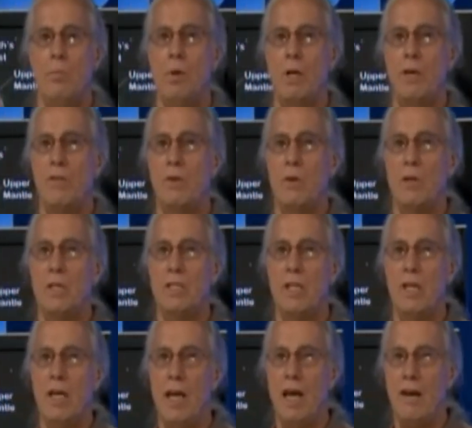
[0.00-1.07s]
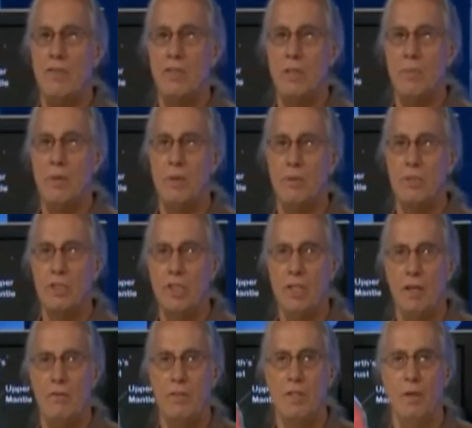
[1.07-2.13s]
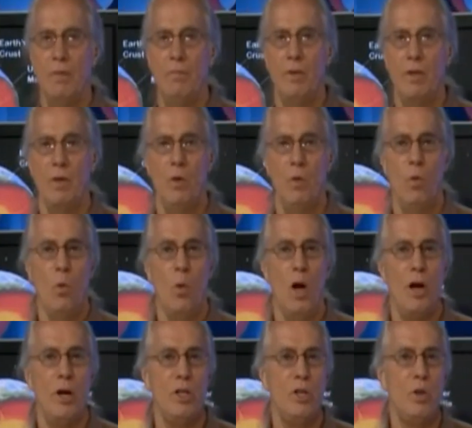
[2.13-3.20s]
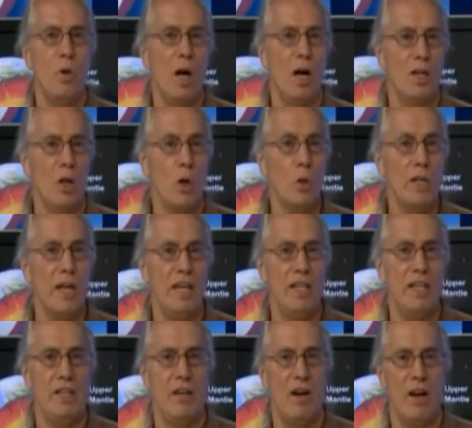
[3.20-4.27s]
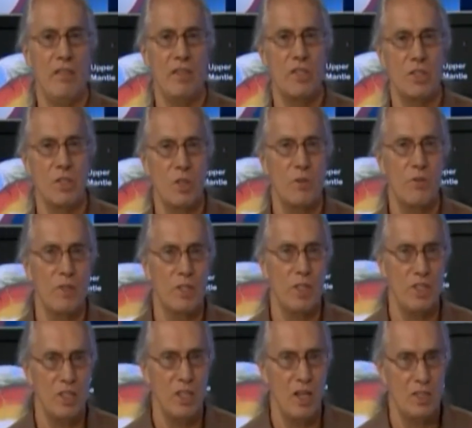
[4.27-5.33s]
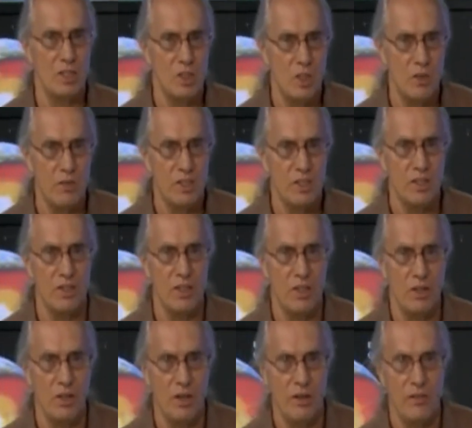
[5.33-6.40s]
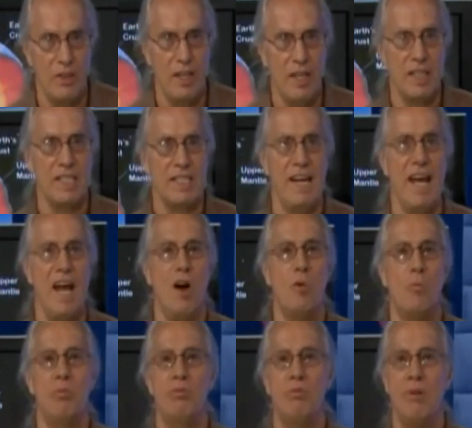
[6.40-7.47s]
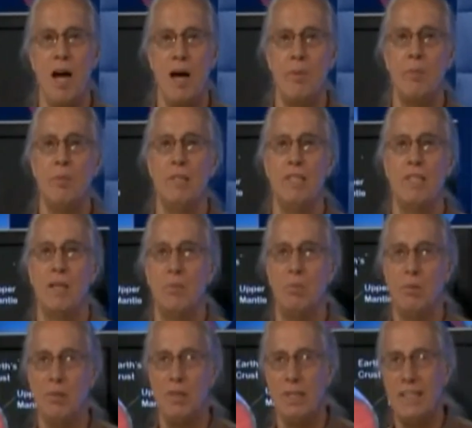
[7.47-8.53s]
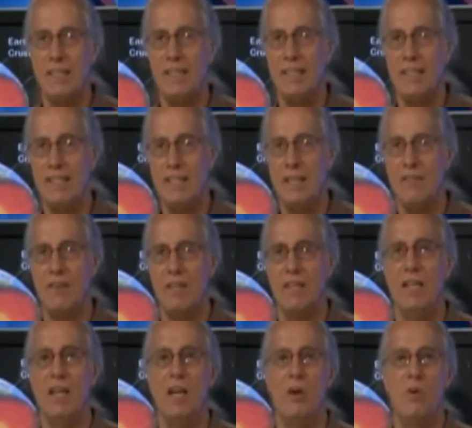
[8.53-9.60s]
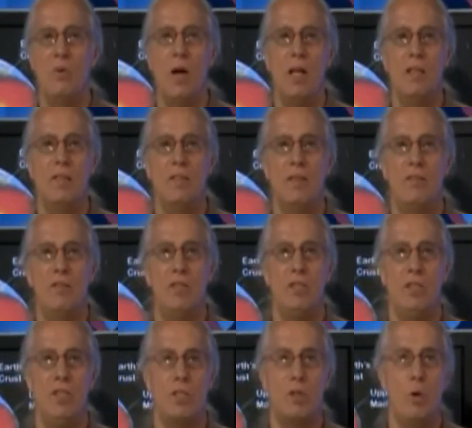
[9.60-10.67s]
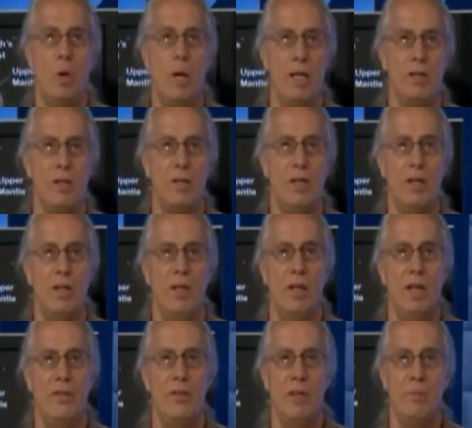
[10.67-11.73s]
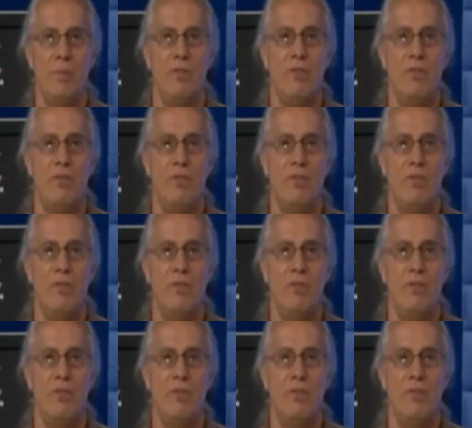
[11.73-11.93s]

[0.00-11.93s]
But of course, after the poles shift, where you are located on the surface of the earth is now probably completely different relative to the equator than